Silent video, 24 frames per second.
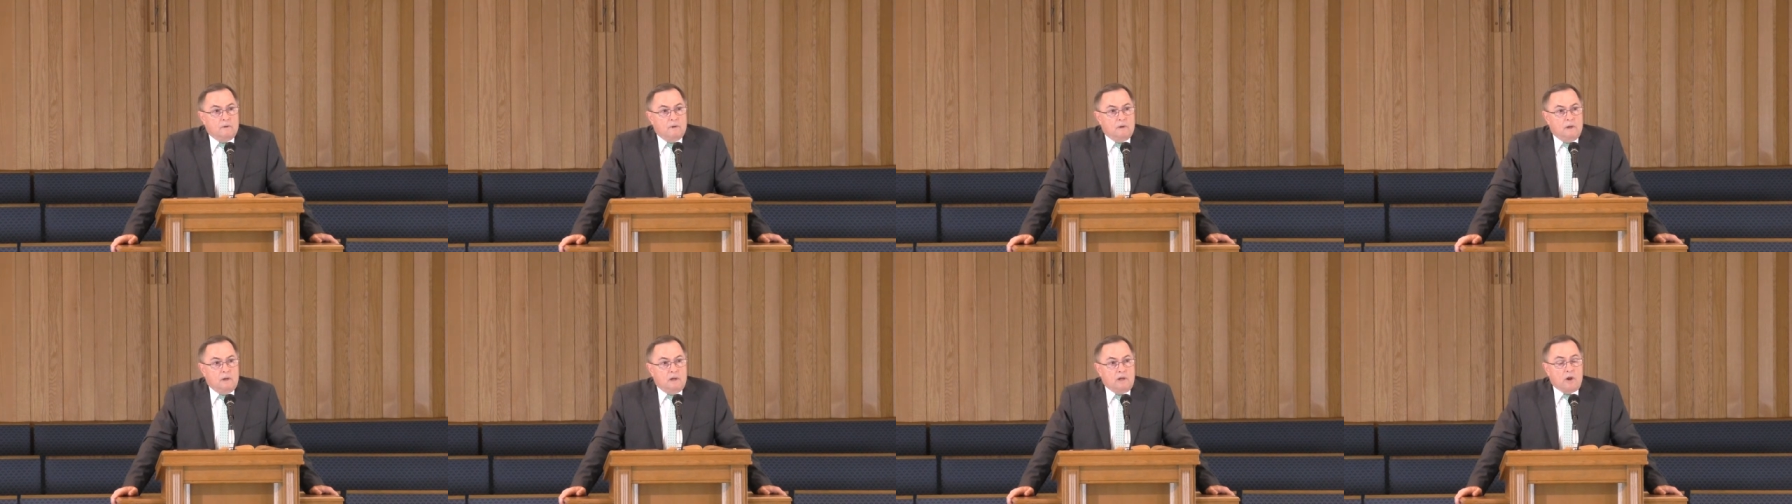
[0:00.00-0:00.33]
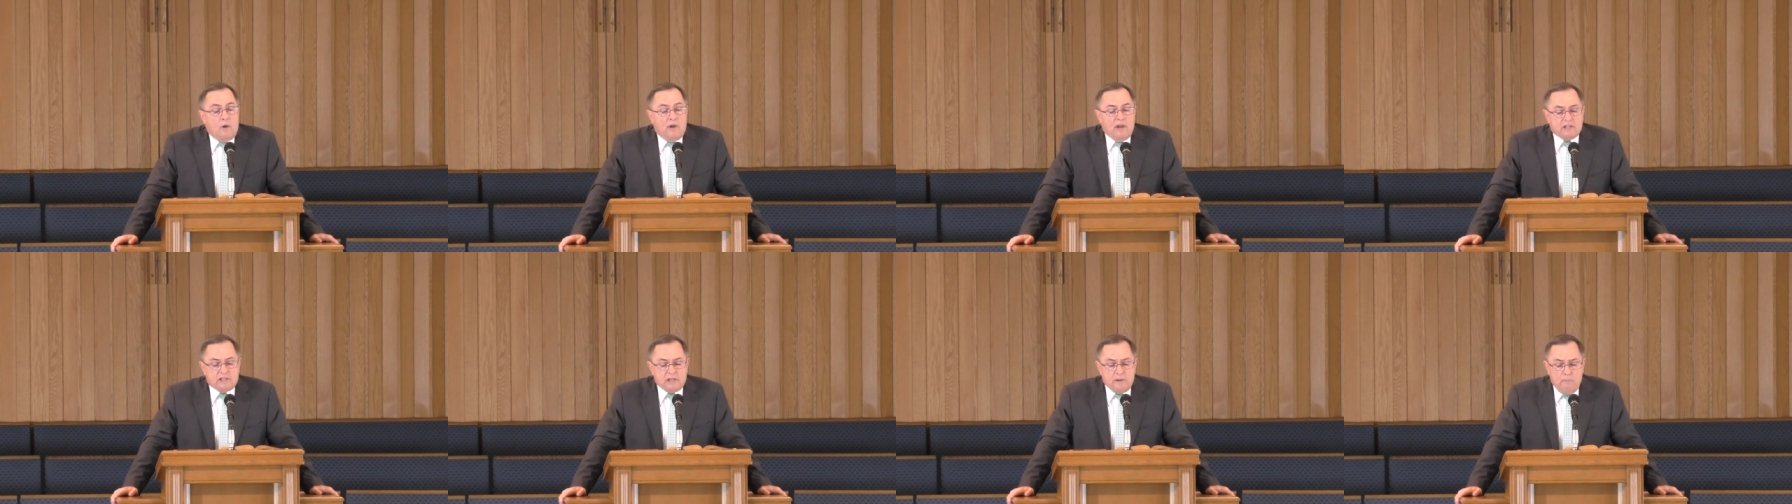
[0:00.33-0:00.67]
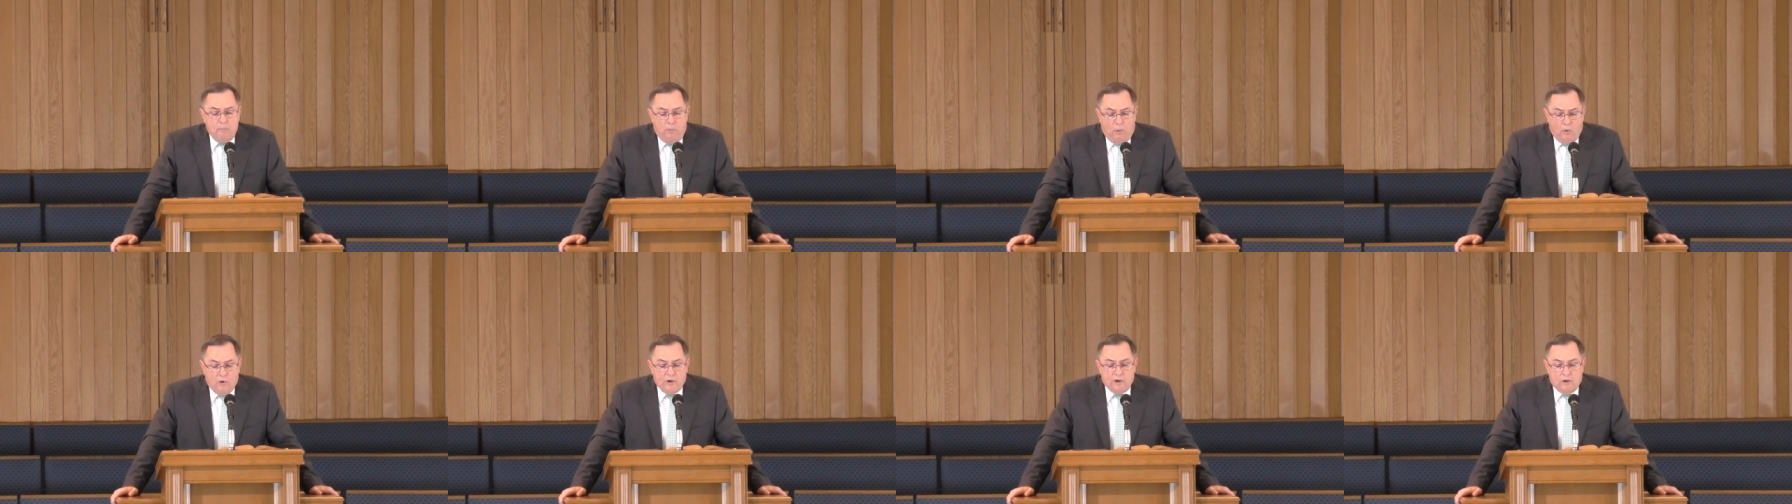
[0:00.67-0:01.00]
Now, it's
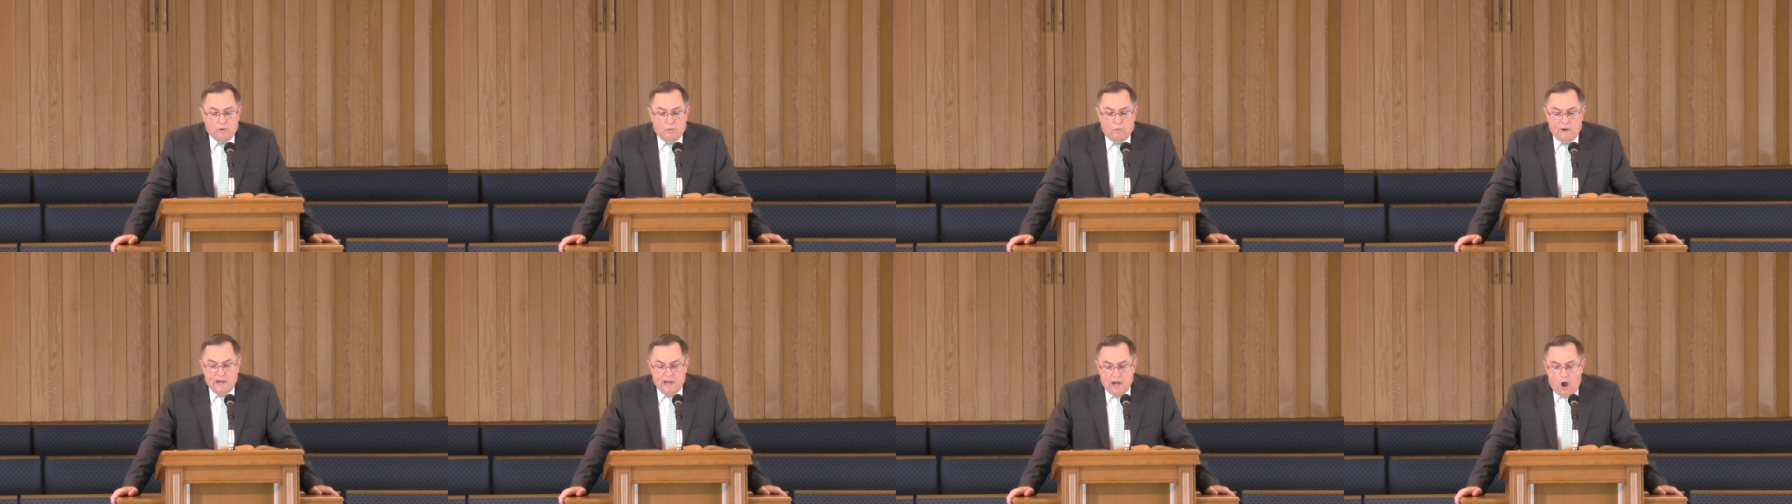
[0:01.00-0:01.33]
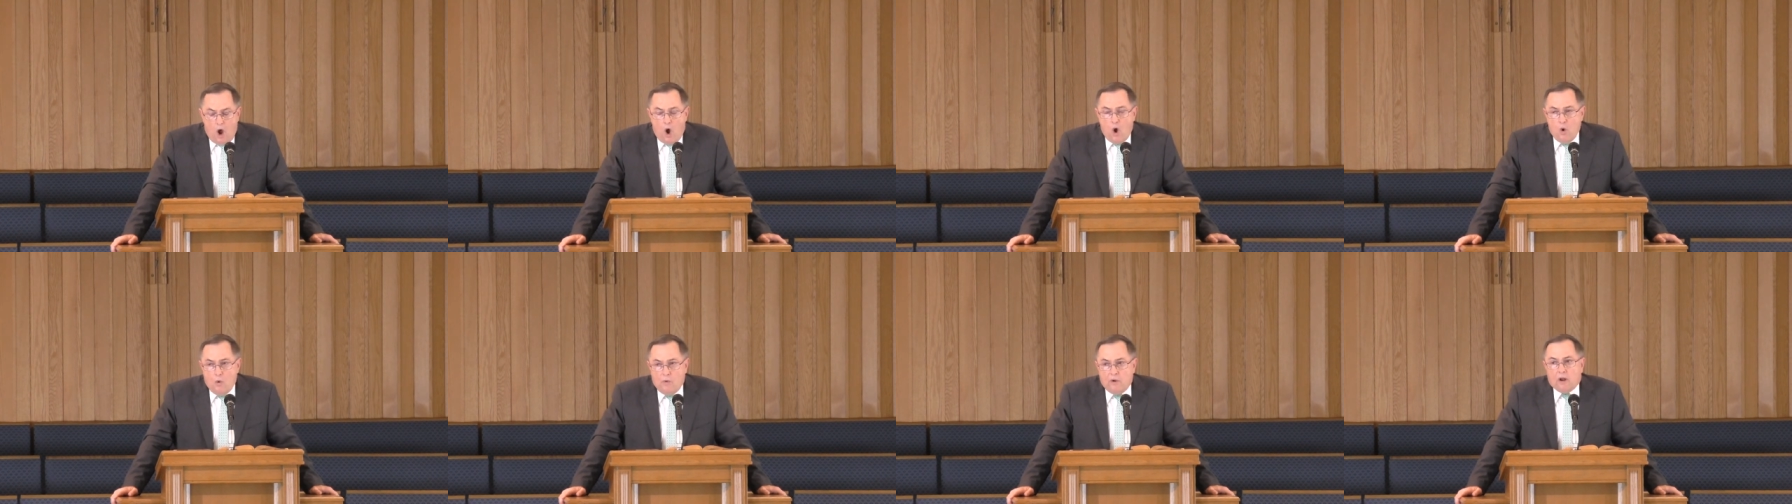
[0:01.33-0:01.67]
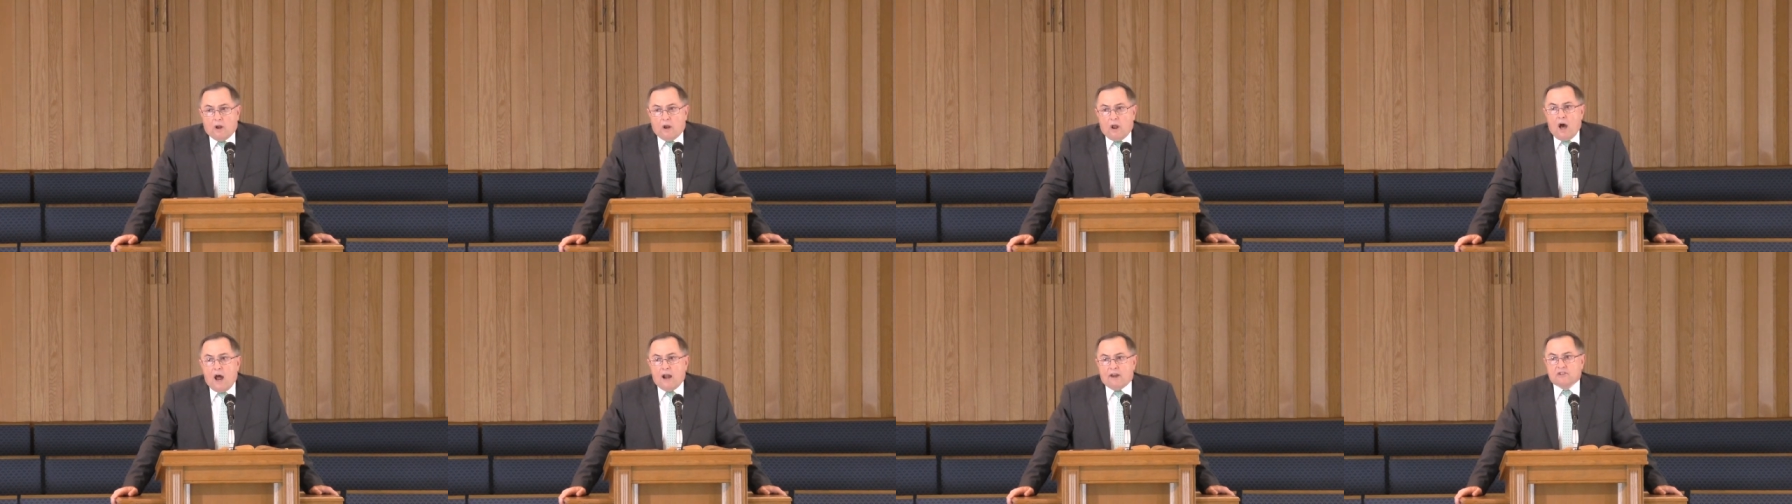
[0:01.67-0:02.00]
important that we own a
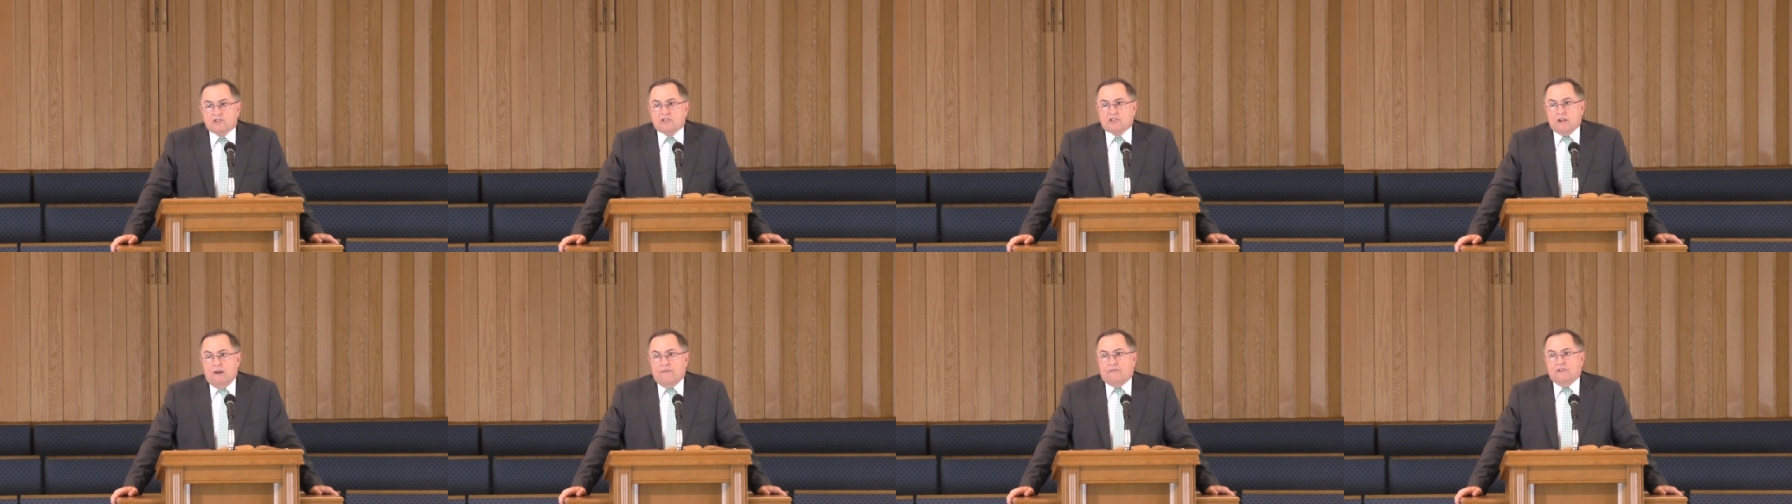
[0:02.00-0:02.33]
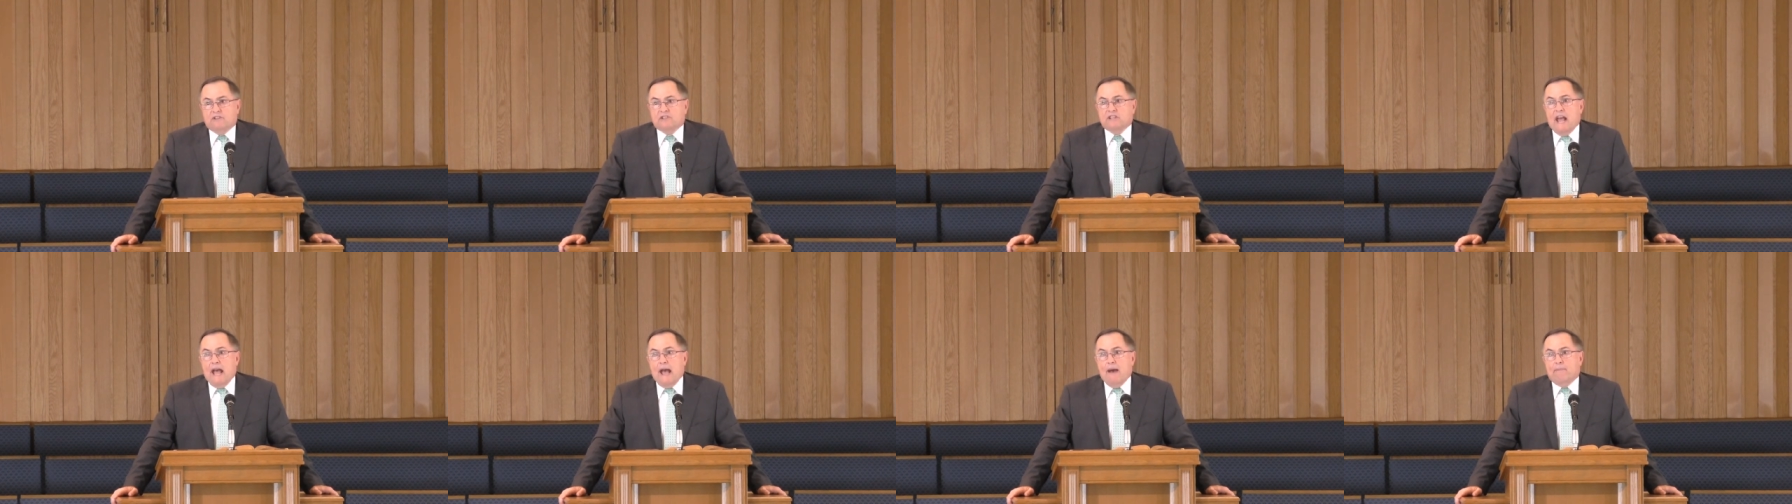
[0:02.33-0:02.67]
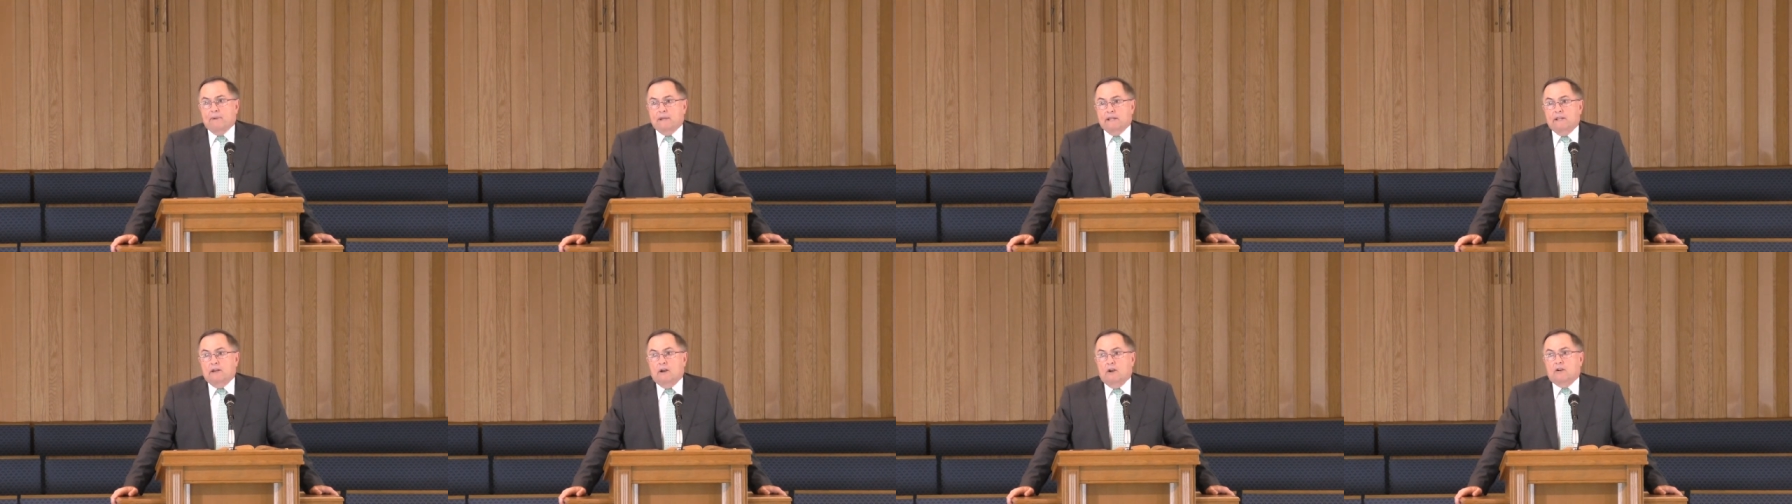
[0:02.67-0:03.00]
lot of stuff that's
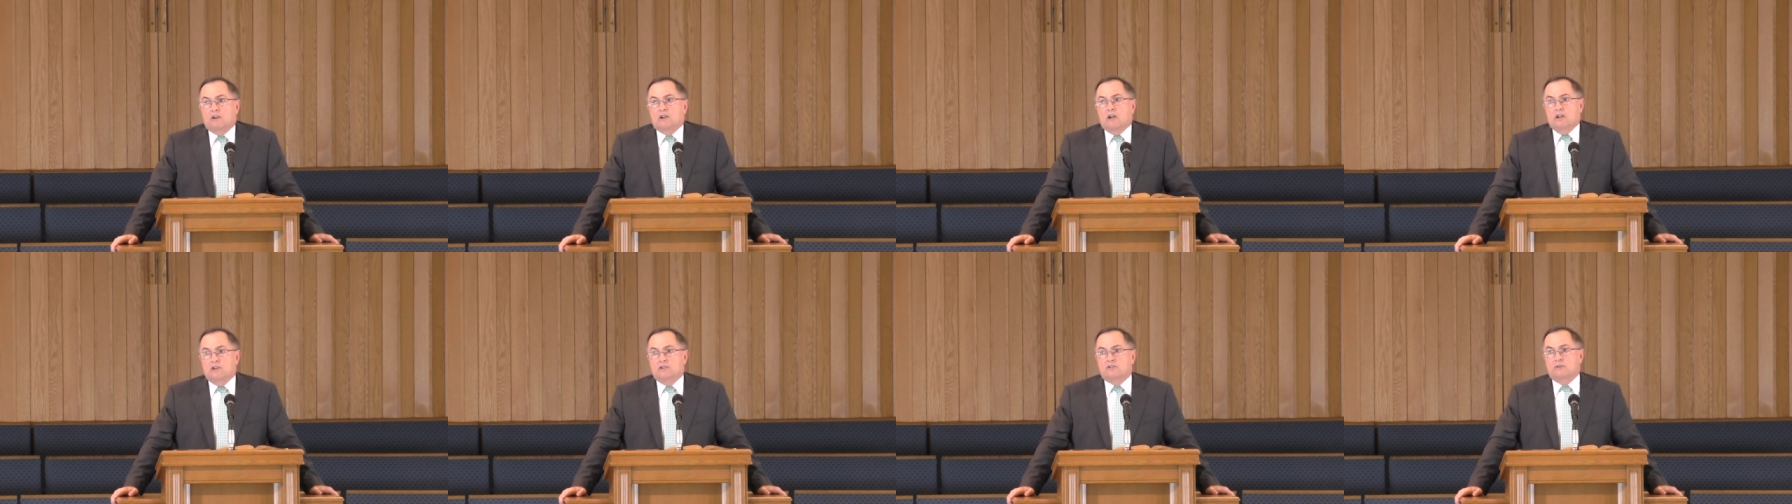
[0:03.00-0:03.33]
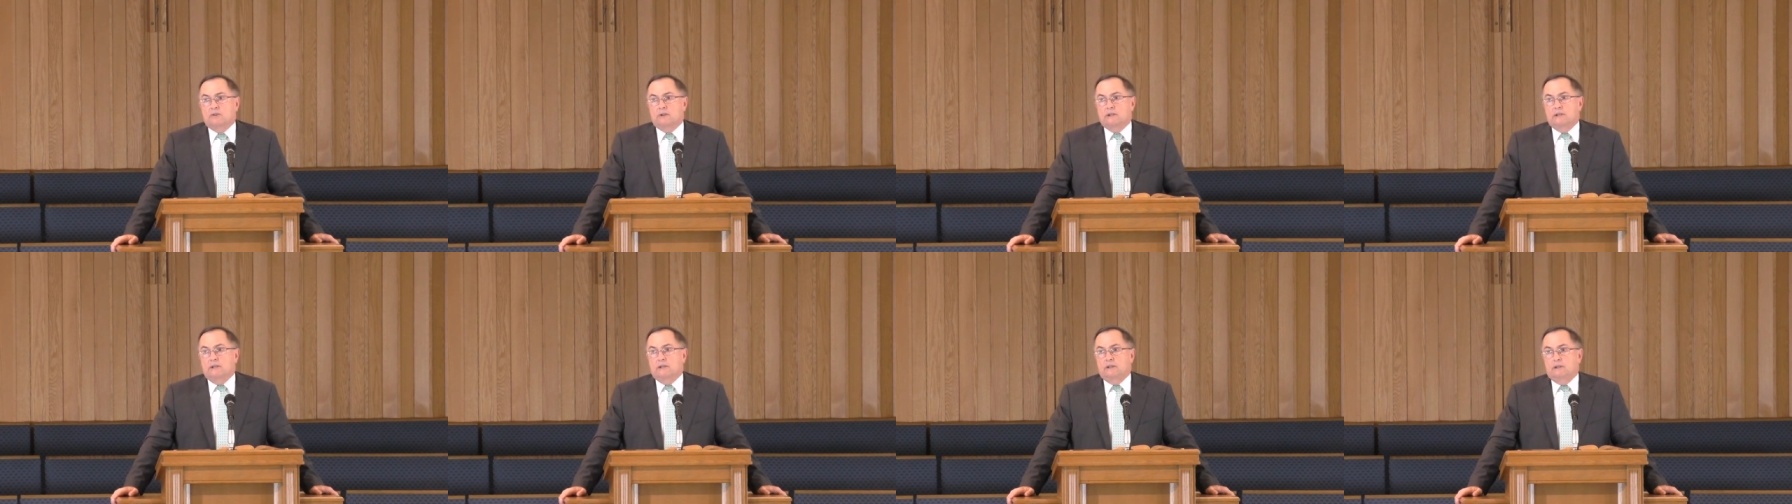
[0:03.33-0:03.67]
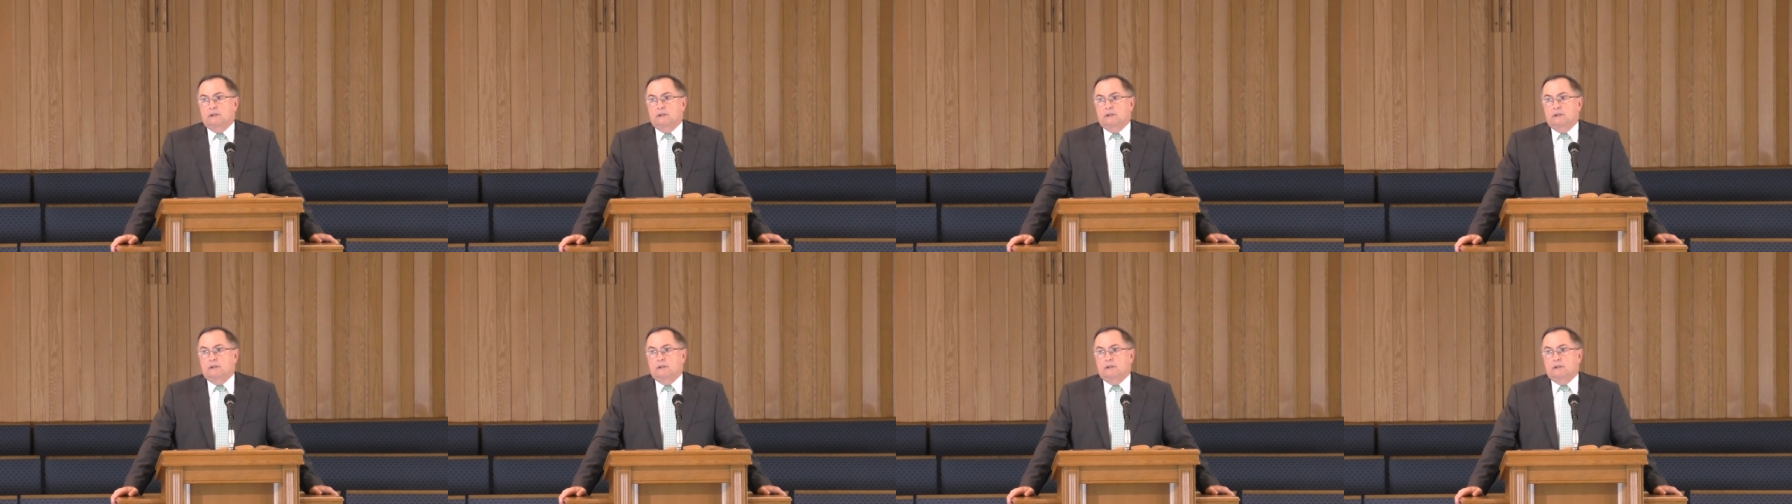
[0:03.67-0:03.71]
happening in our country.